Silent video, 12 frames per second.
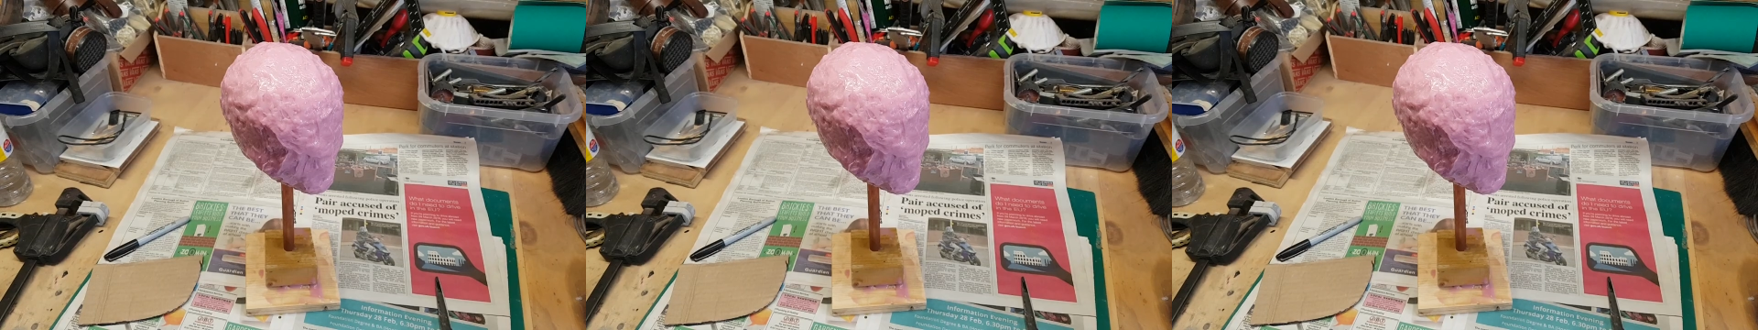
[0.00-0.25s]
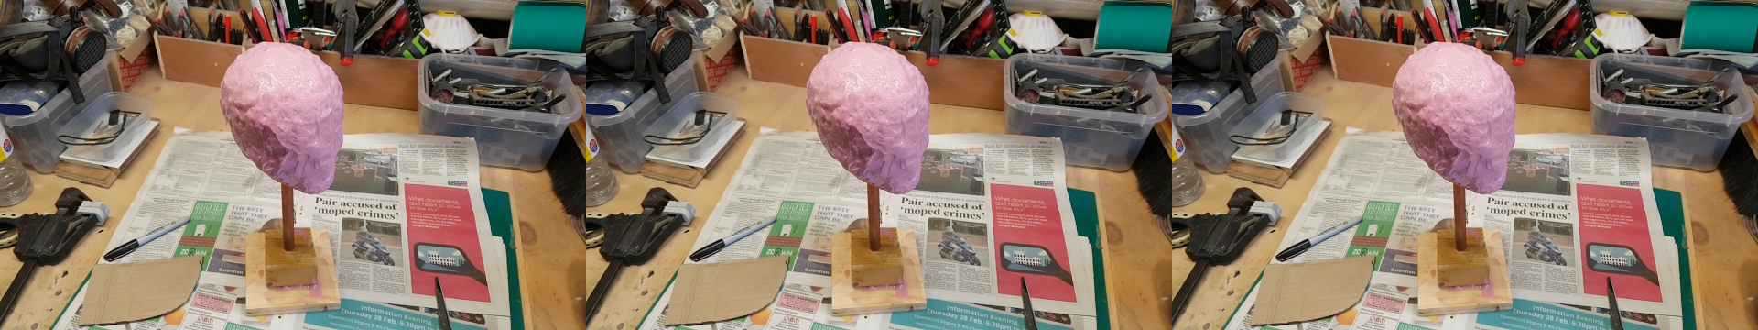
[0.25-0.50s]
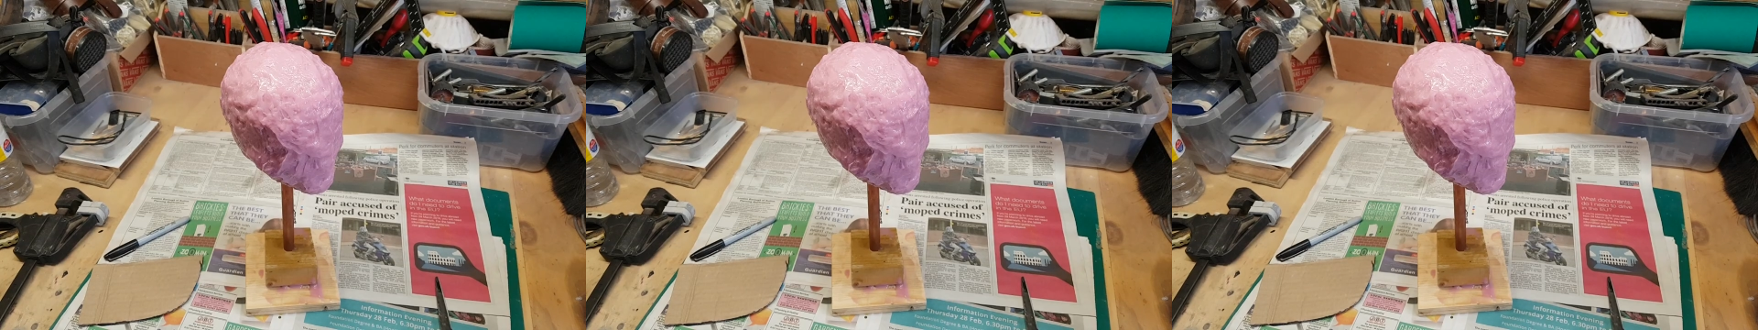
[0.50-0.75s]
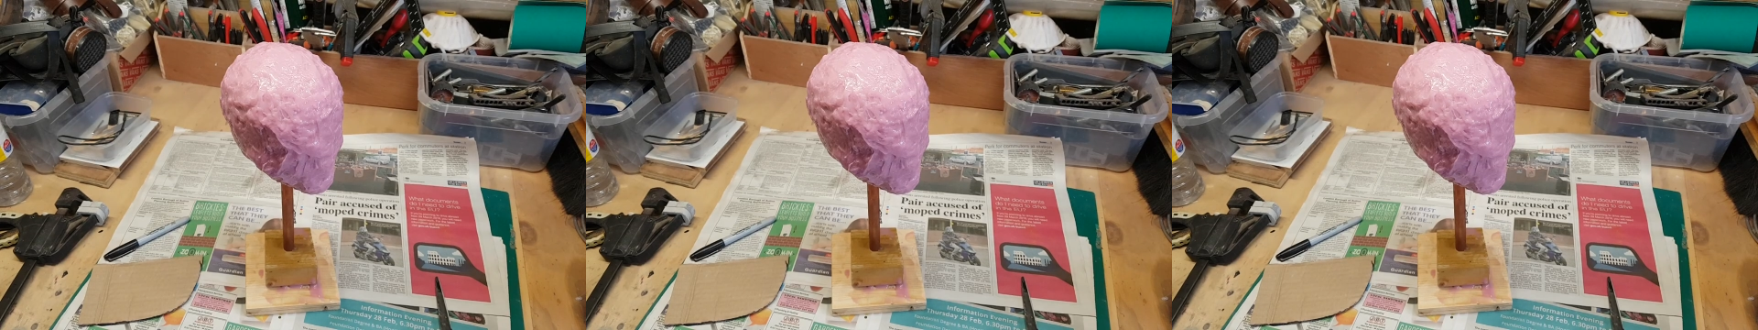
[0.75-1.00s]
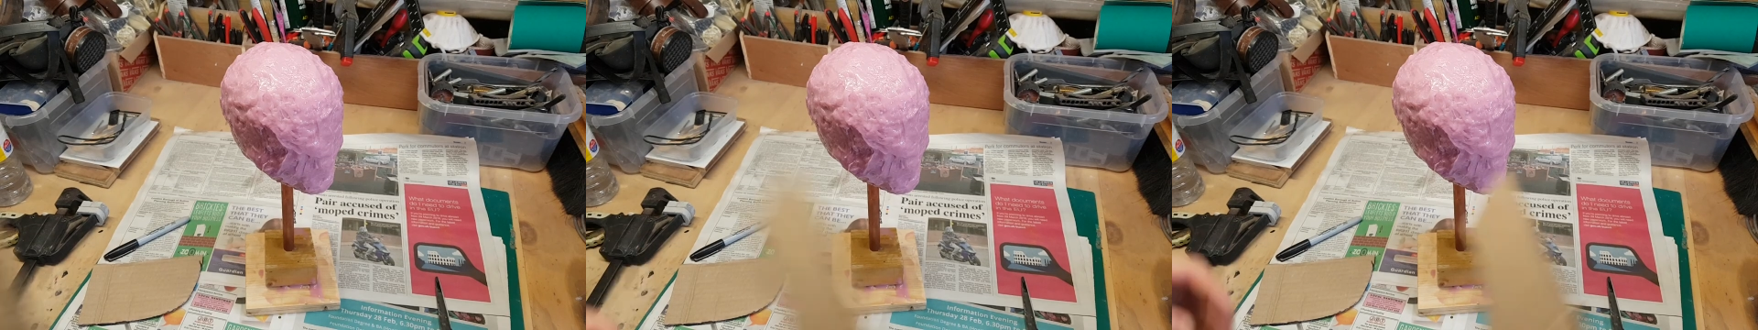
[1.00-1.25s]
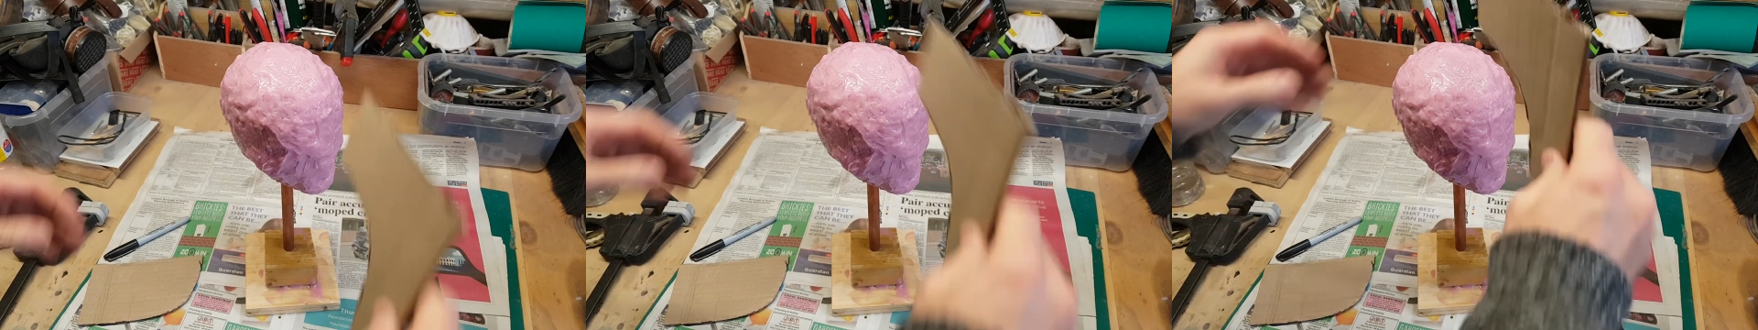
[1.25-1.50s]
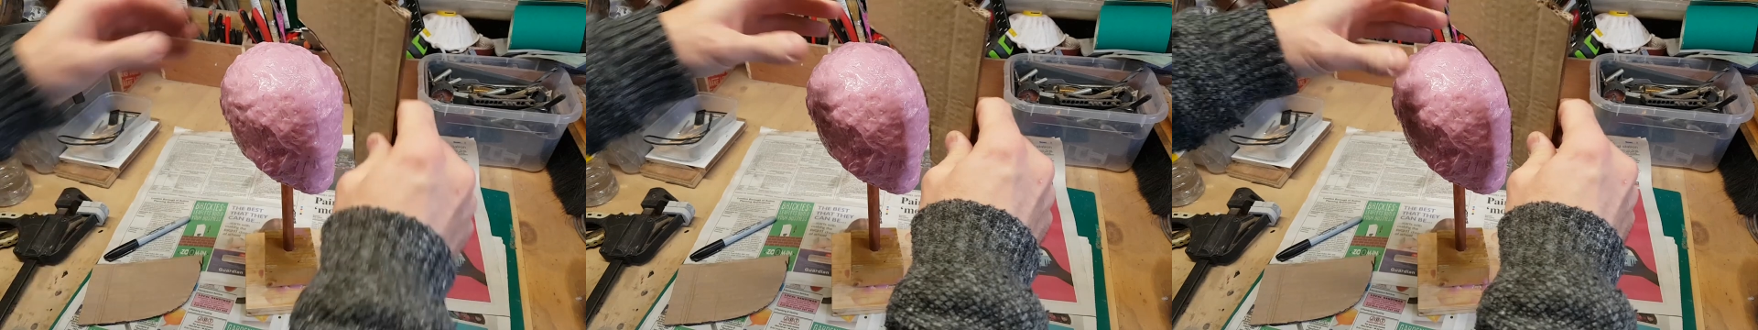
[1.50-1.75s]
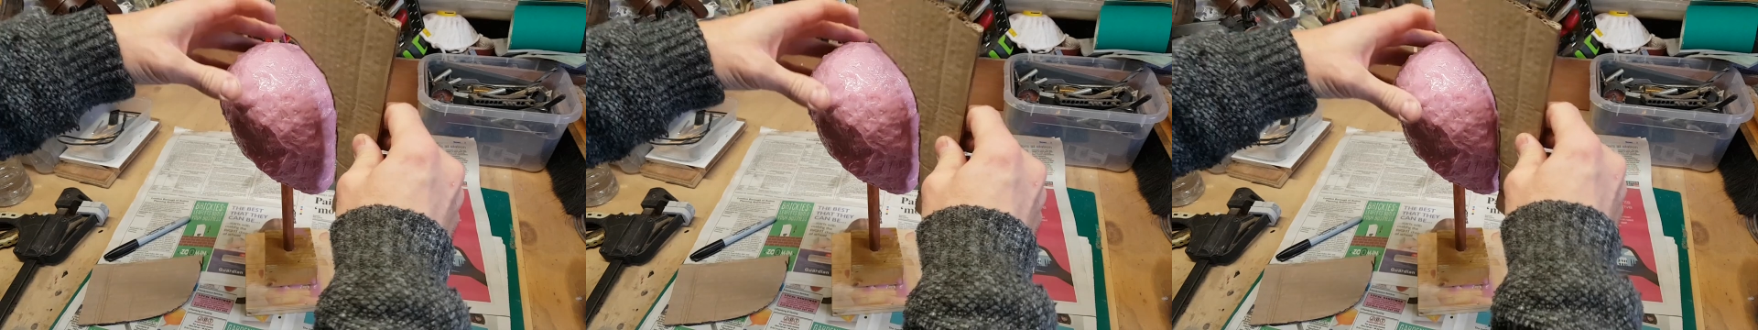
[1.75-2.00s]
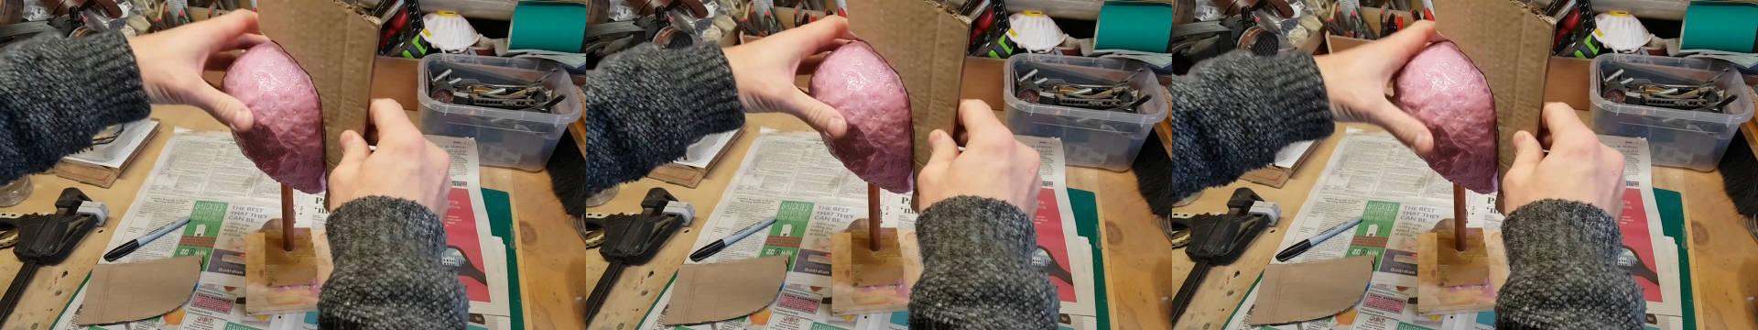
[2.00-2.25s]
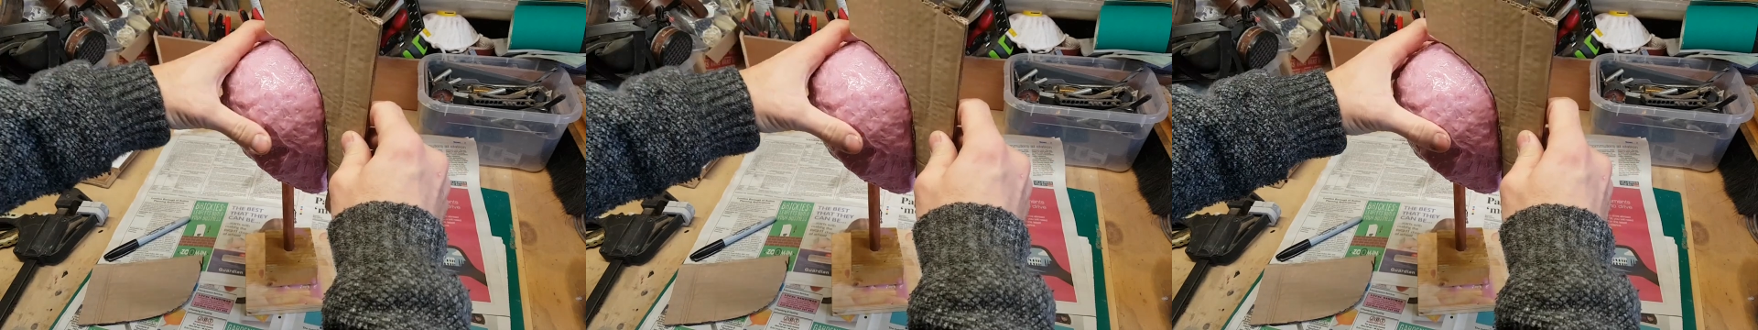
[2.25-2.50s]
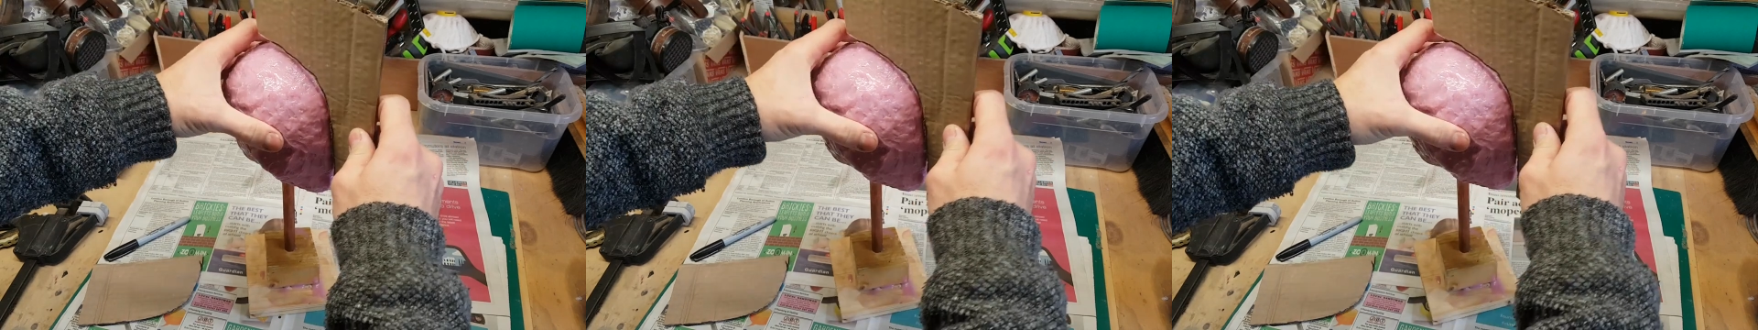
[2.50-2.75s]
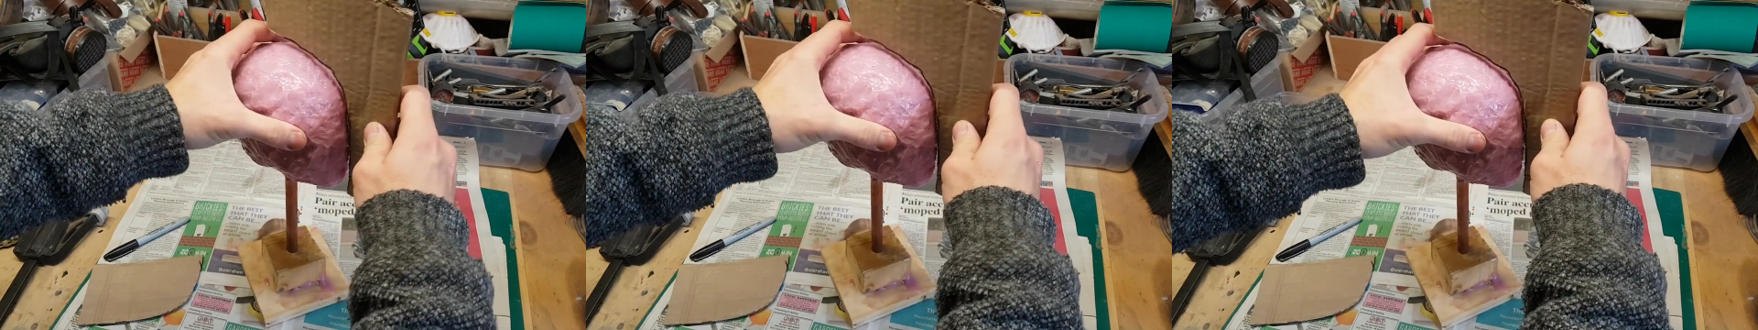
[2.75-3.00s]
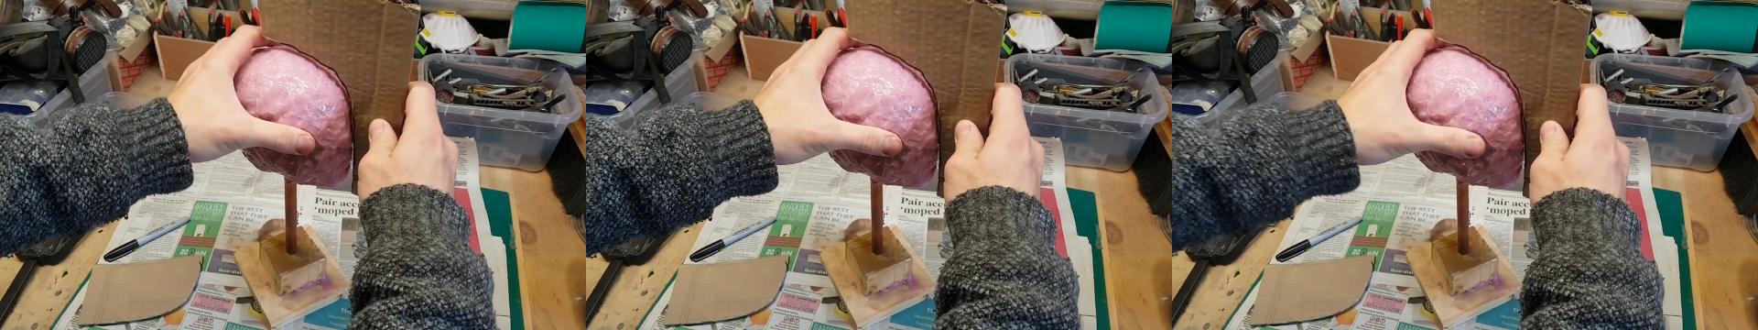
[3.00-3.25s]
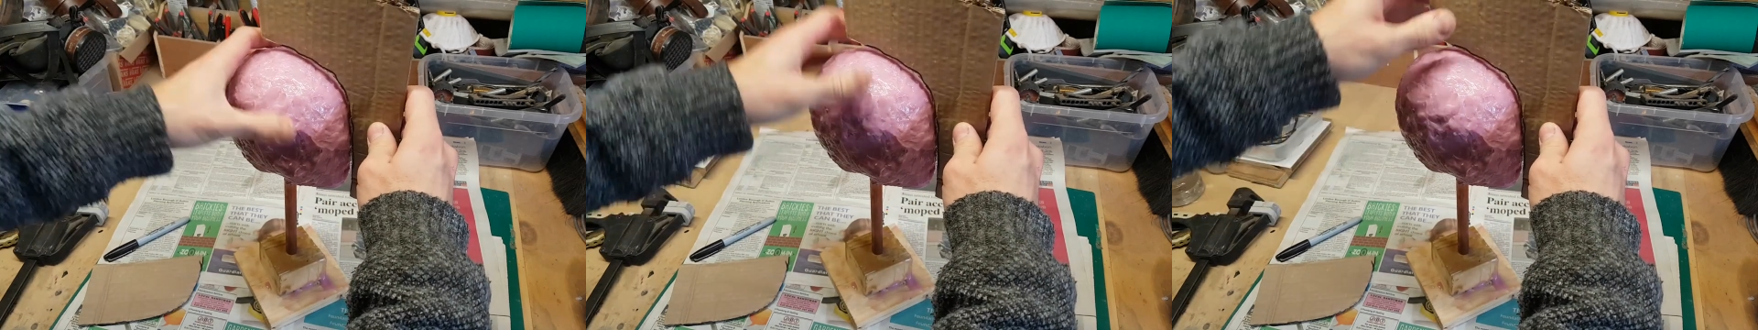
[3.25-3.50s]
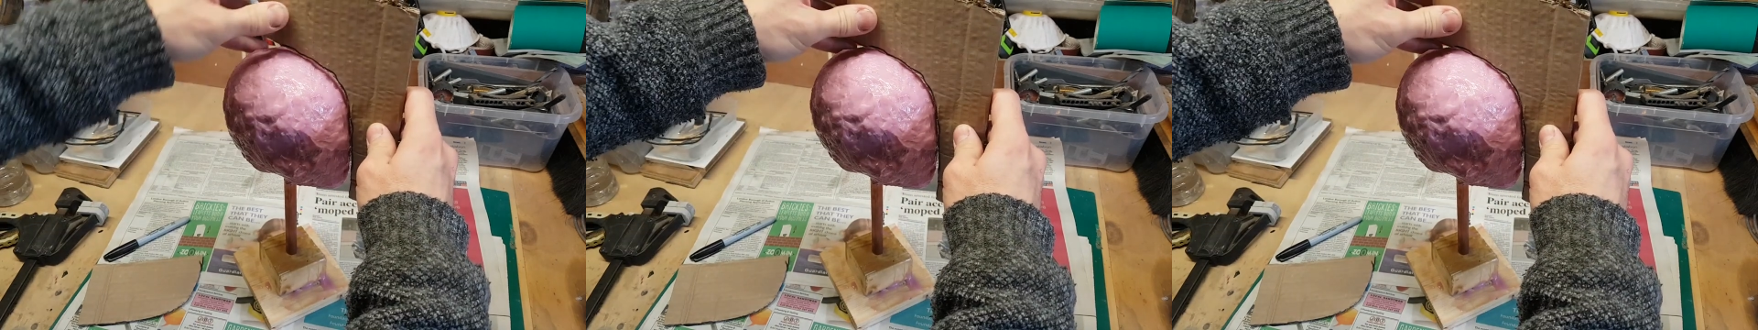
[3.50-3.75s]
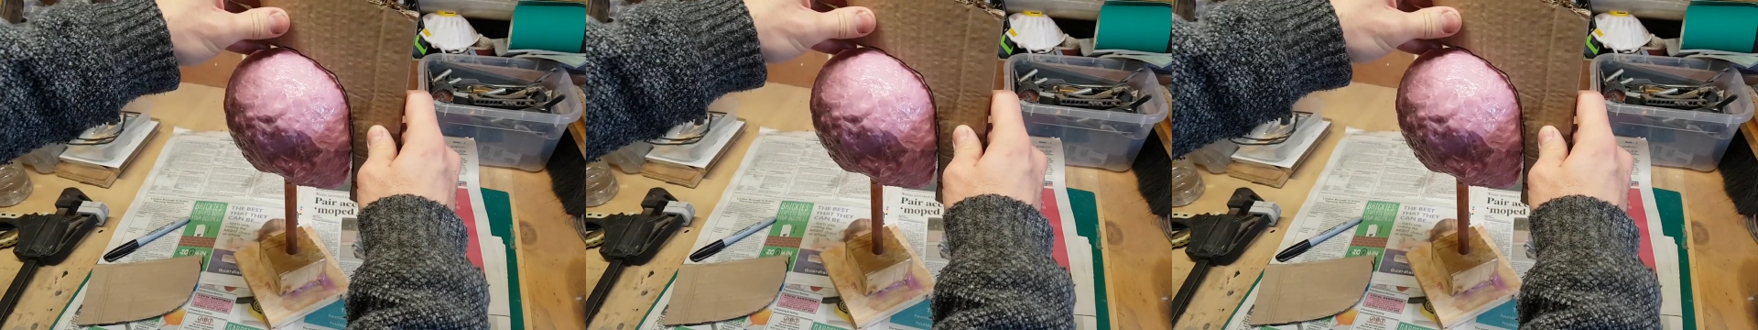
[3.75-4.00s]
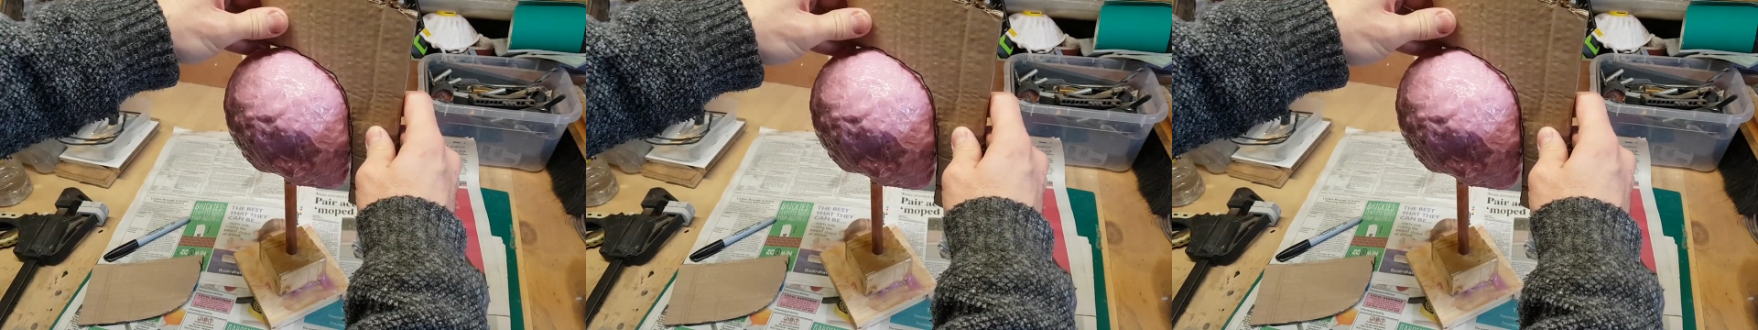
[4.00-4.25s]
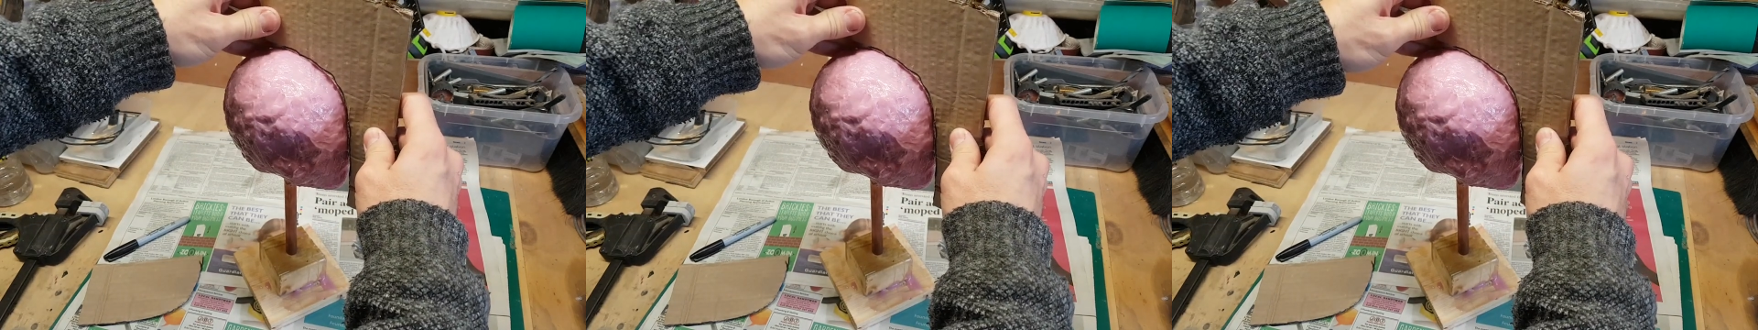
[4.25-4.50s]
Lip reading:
No face is visible, so there are no lips to read.